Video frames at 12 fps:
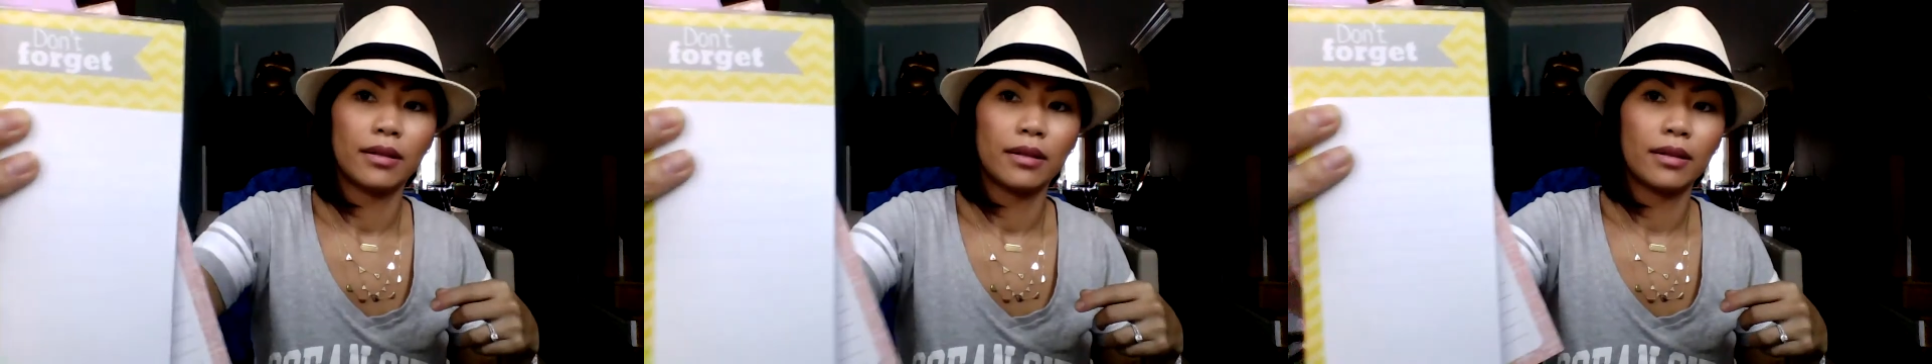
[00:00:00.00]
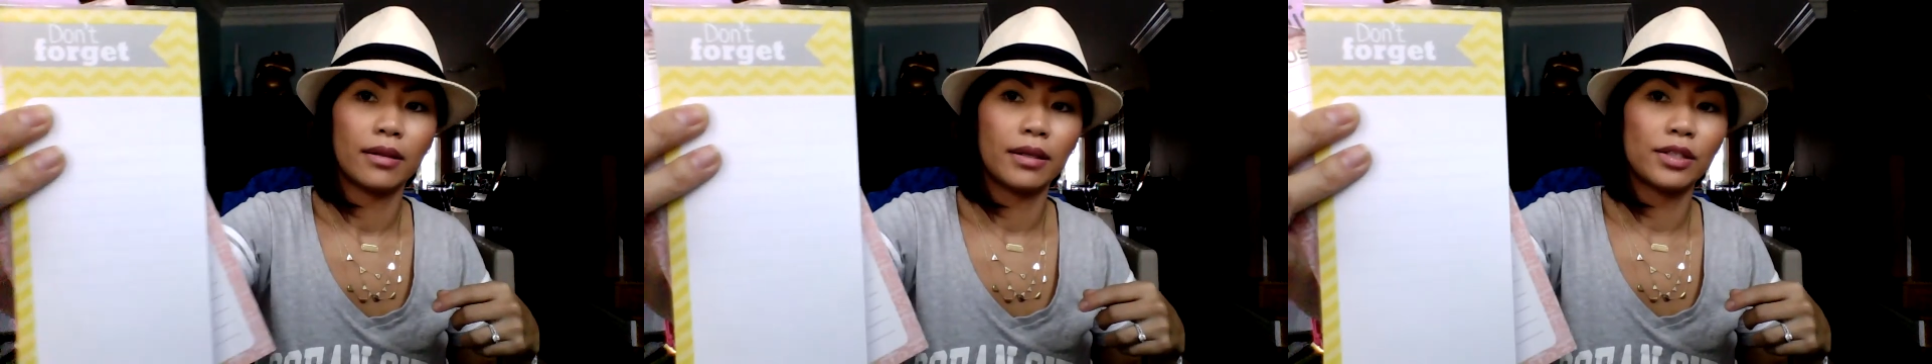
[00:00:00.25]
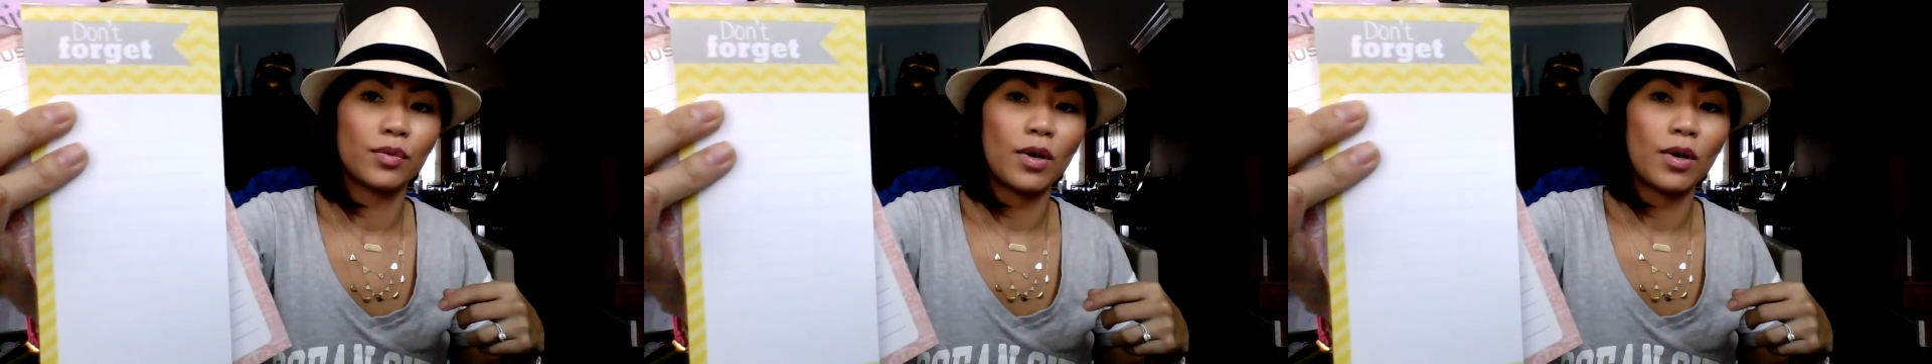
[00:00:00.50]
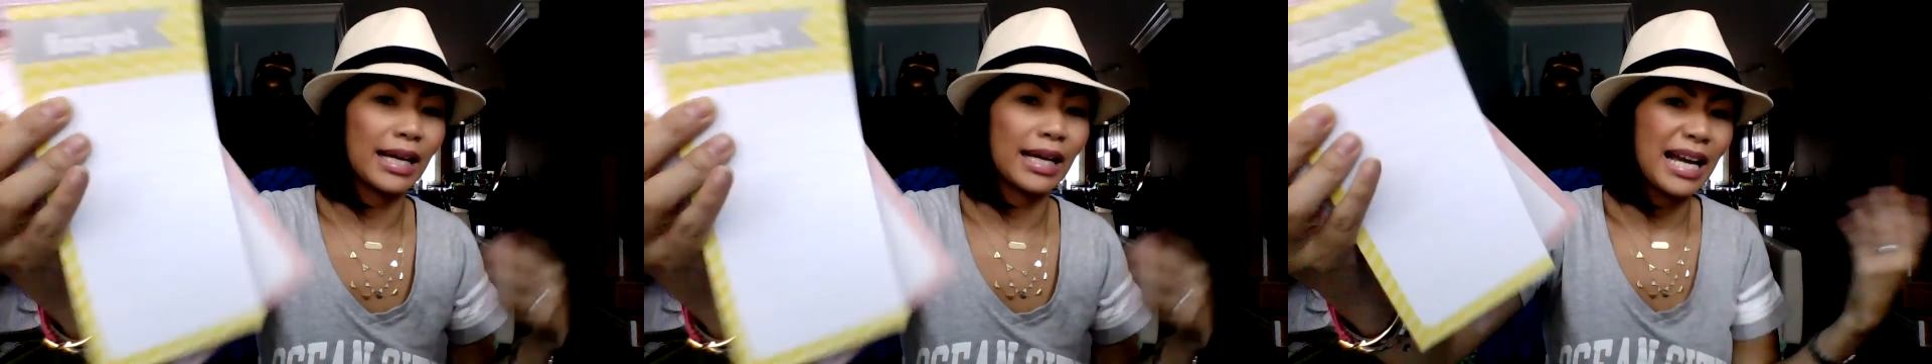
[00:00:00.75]
this
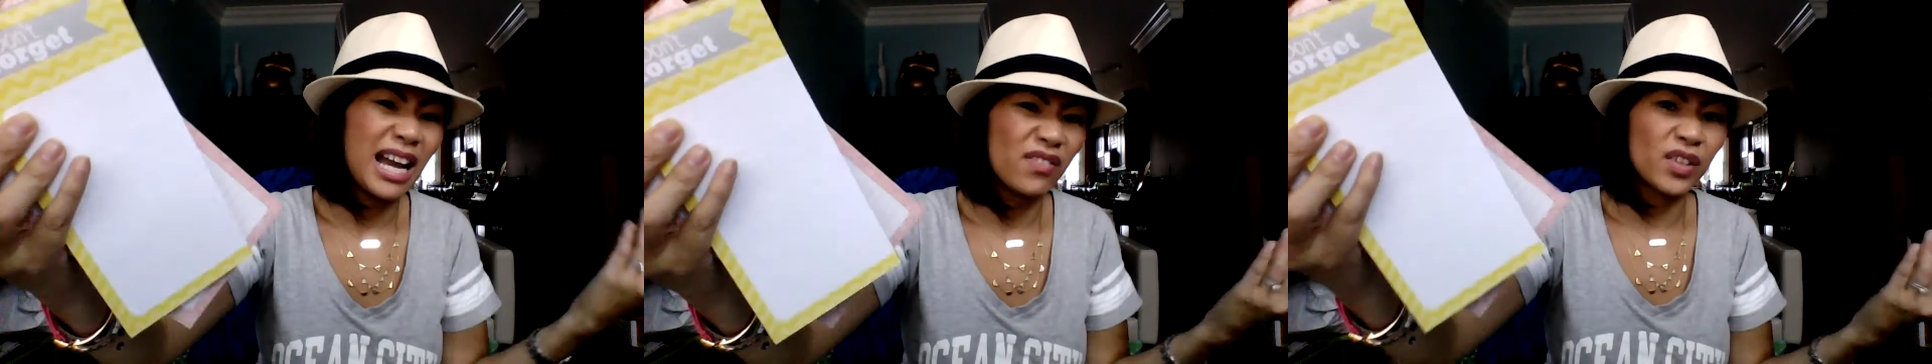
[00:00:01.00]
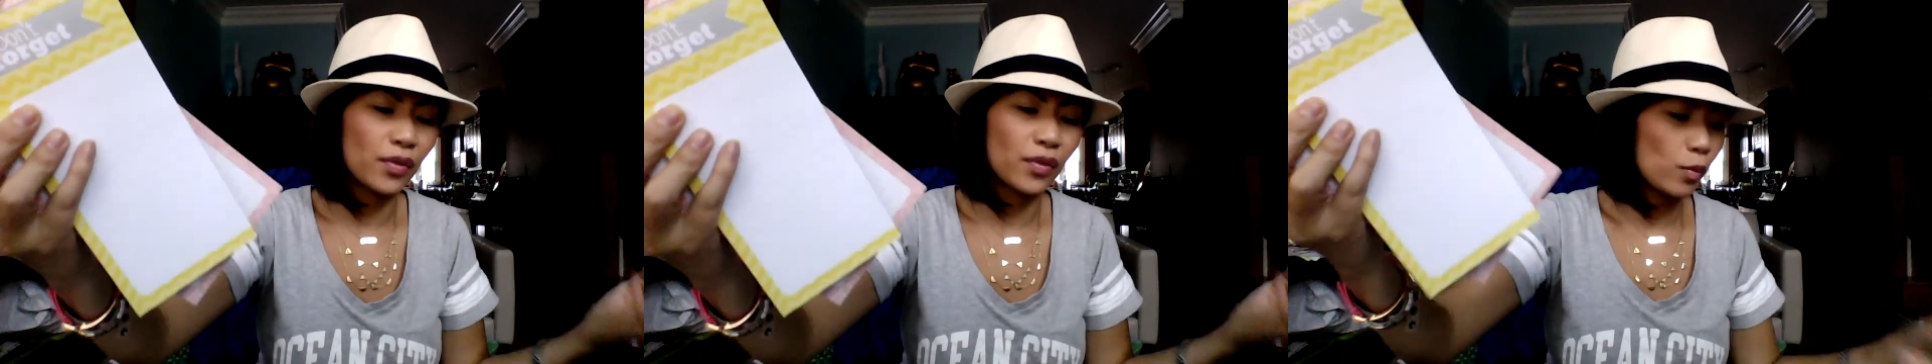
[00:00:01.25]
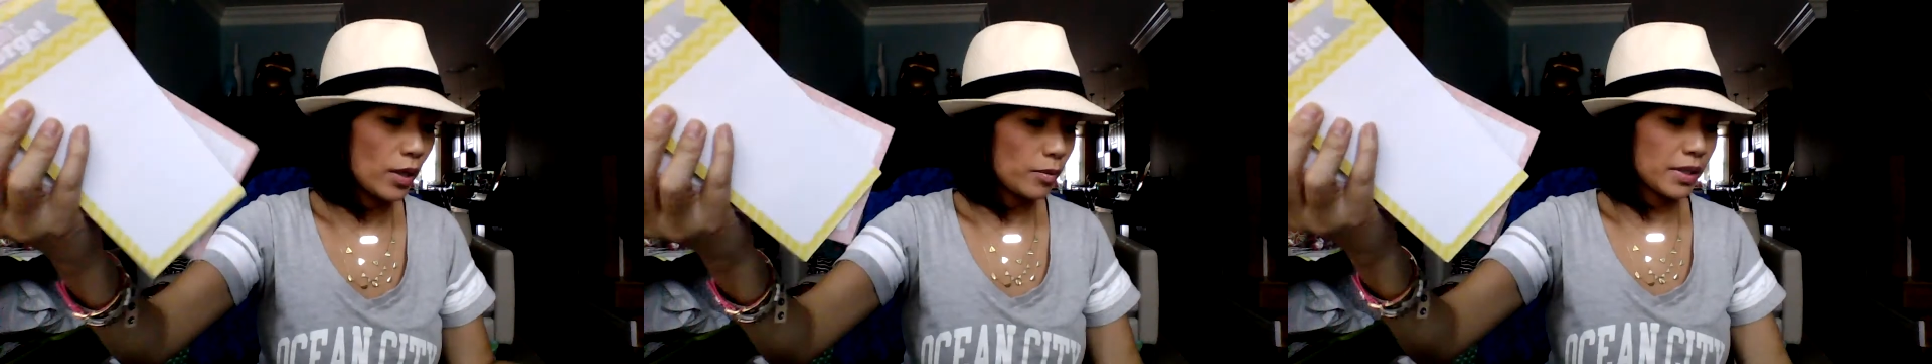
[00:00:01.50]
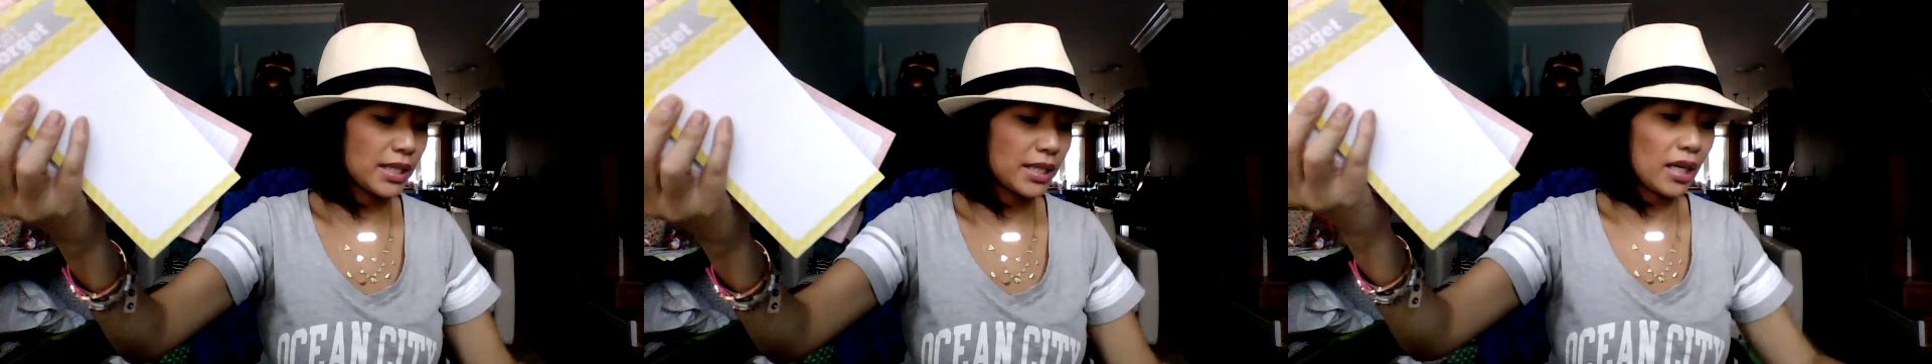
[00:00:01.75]
one. Like I have different ones
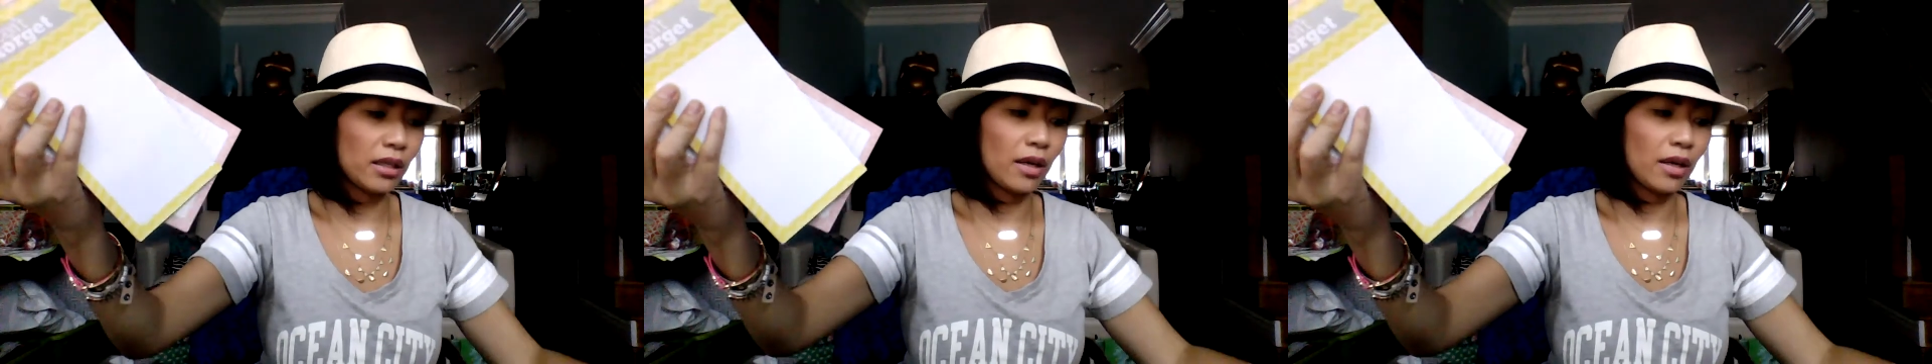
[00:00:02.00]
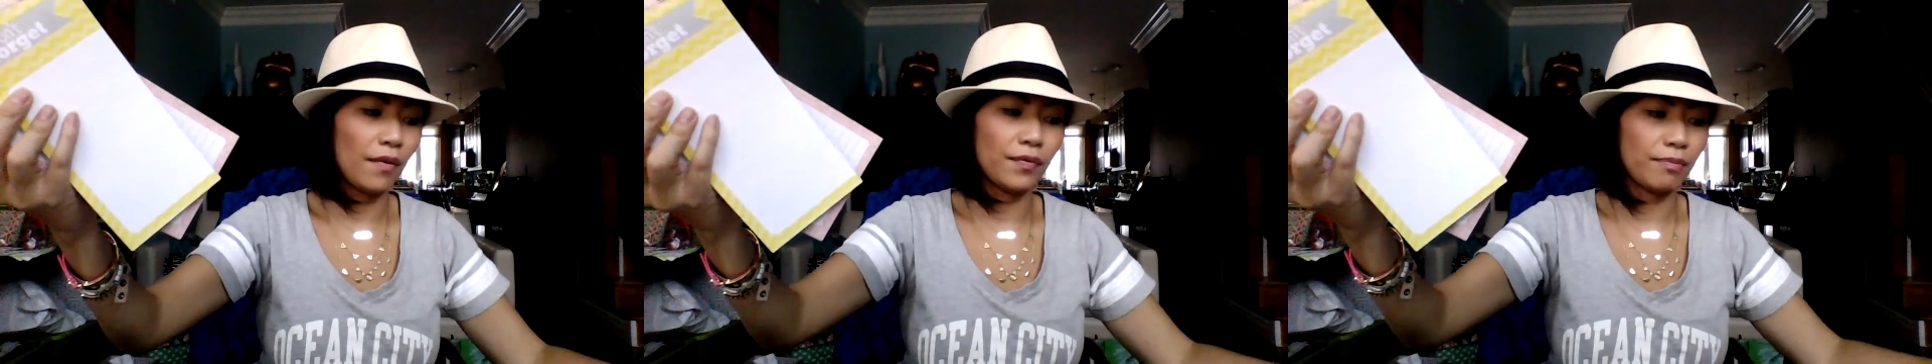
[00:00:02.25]
because I love